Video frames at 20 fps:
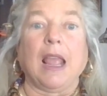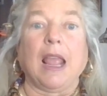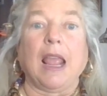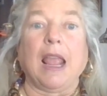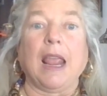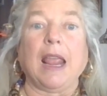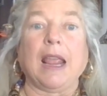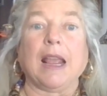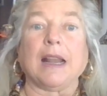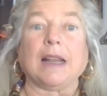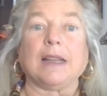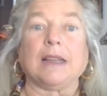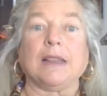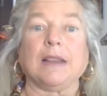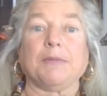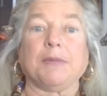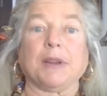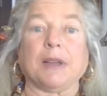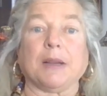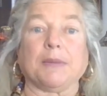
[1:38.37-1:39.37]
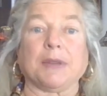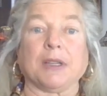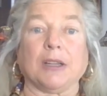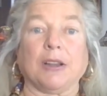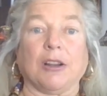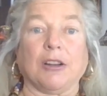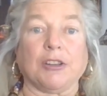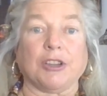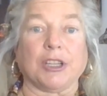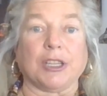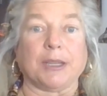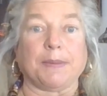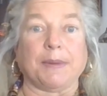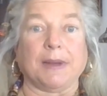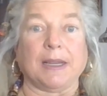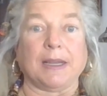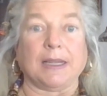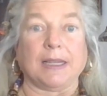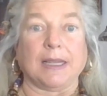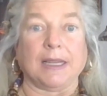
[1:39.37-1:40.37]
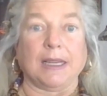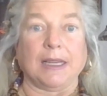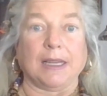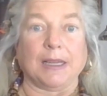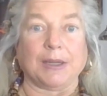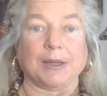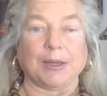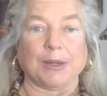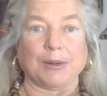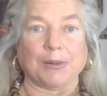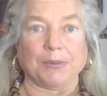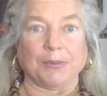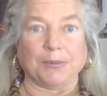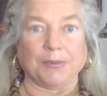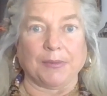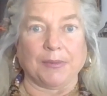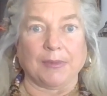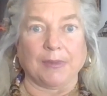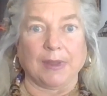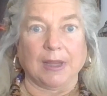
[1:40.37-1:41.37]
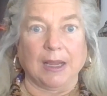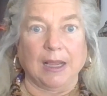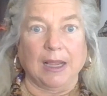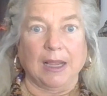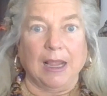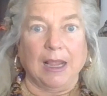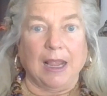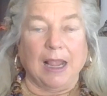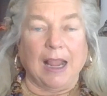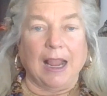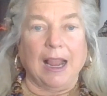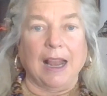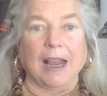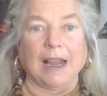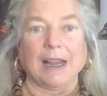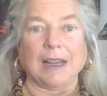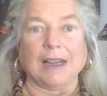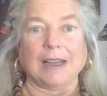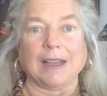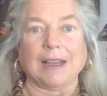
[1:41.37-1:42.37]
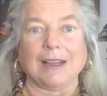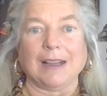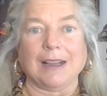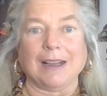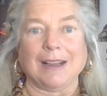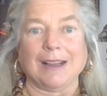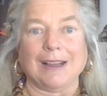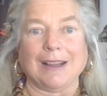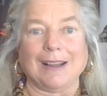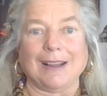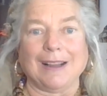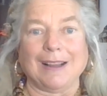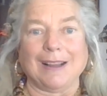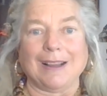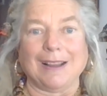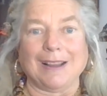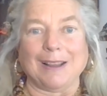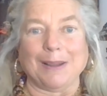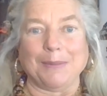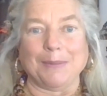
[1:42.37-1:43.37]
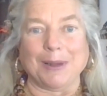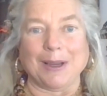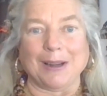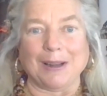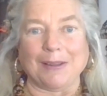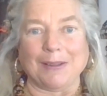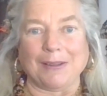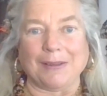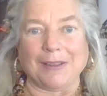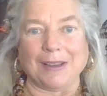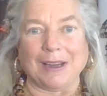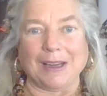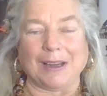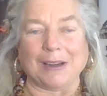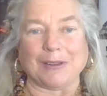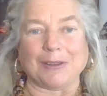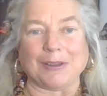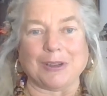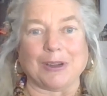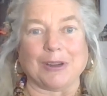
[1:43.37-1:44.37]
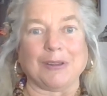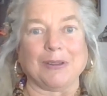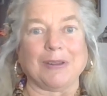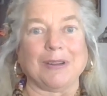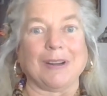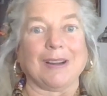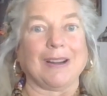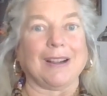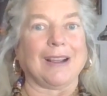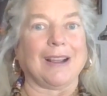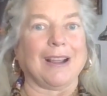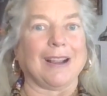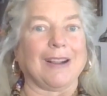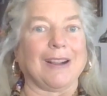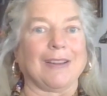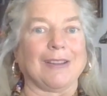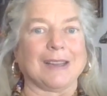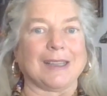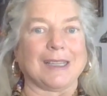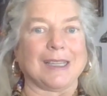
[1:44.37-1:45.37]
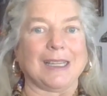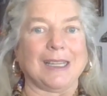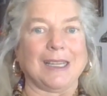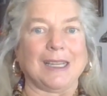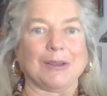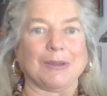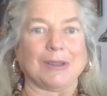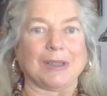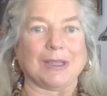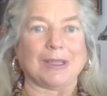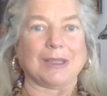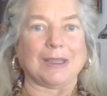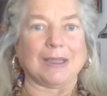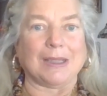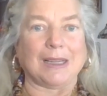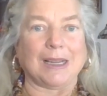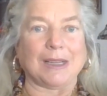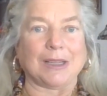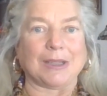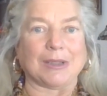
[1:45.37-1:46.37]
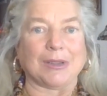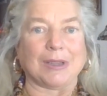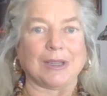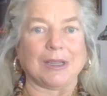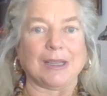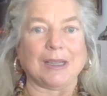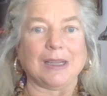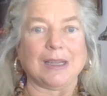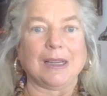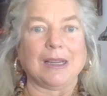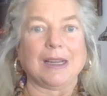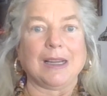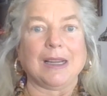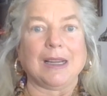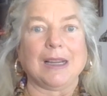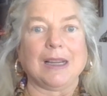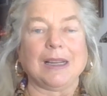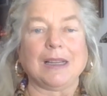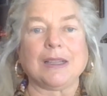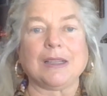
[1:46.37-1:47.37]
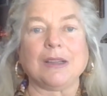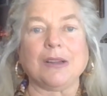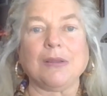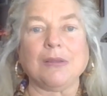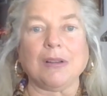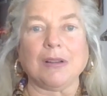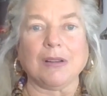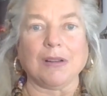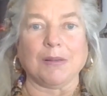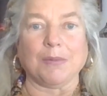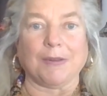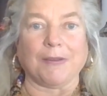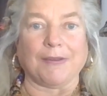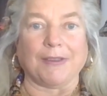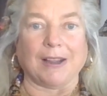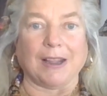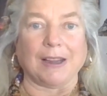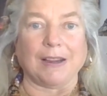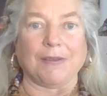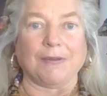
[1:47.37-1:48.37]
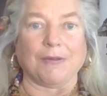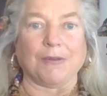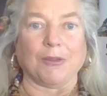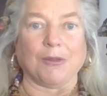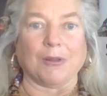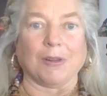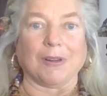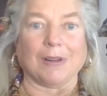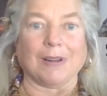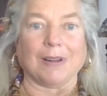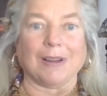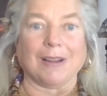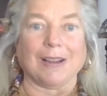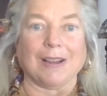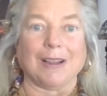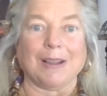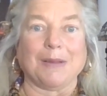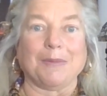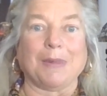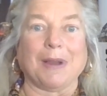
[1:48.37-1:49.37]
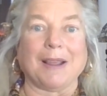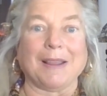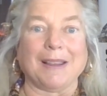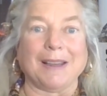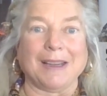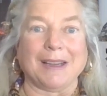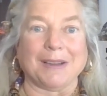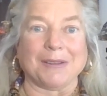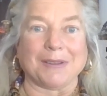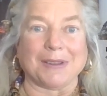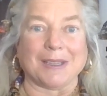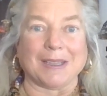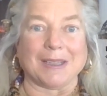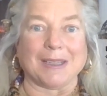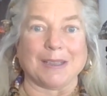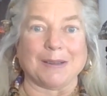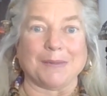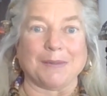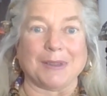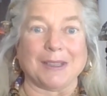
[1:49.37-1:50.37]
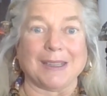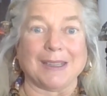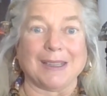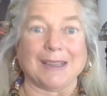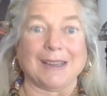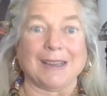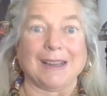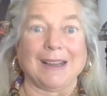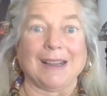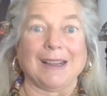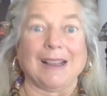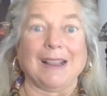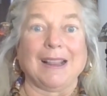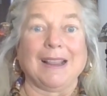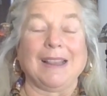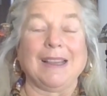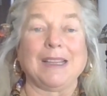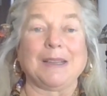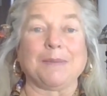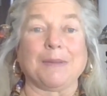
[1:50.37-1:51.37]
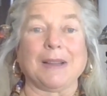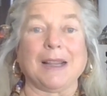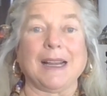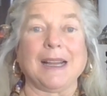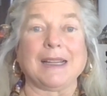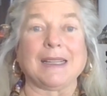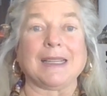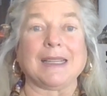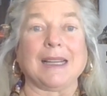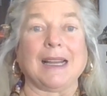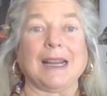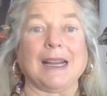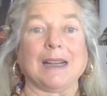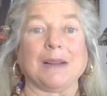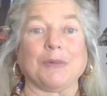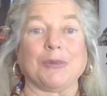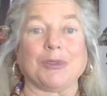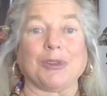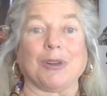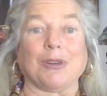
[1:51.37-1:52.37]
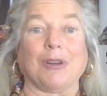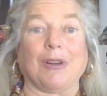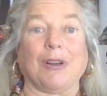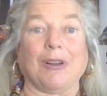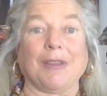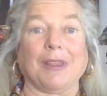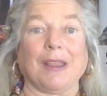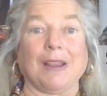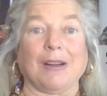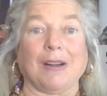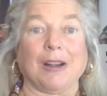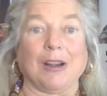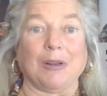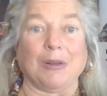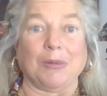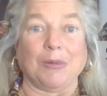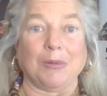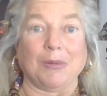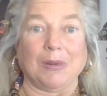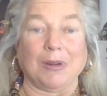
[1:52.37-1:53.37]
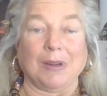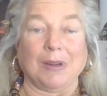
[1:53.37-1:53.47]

And there becomes a larger space, the ecotone. And the middle of the ecotone, I call this the eco desert, is no longer provided for by the ecosystems. These plants and animals are on their own,